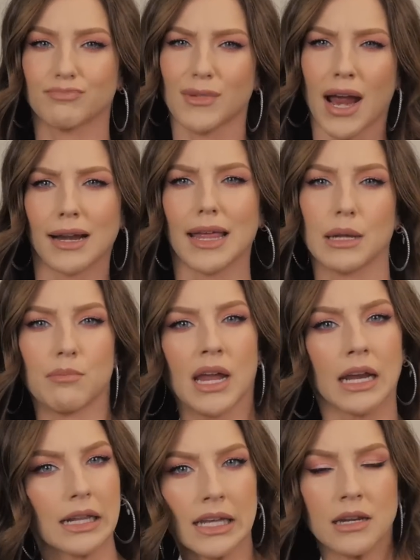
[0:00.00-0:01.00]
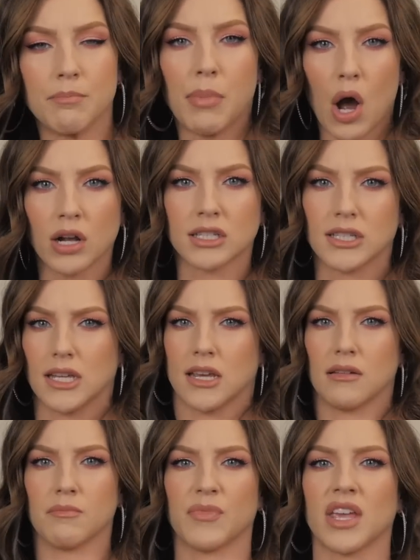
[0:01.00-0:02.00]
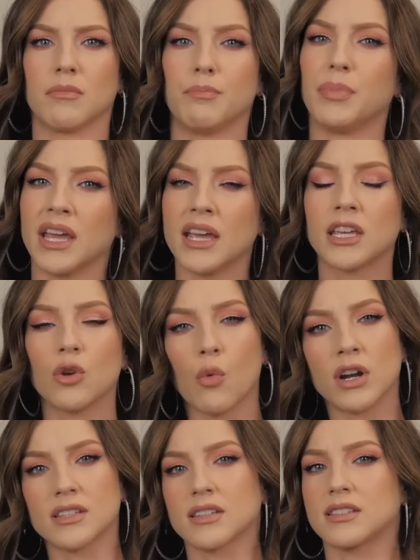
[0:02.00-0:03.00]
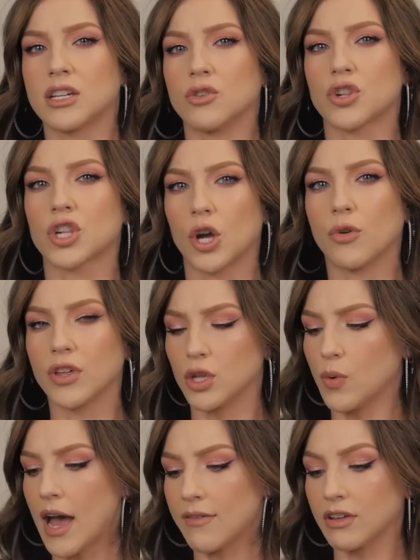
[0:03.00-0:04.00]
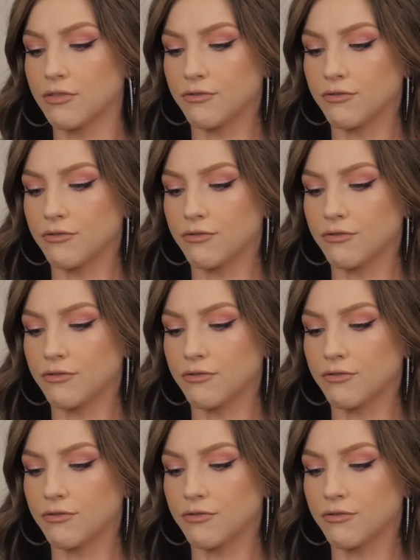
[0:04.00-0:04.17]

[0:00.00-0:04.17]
kind of like manly and boxy and big. You want it to still show that you have a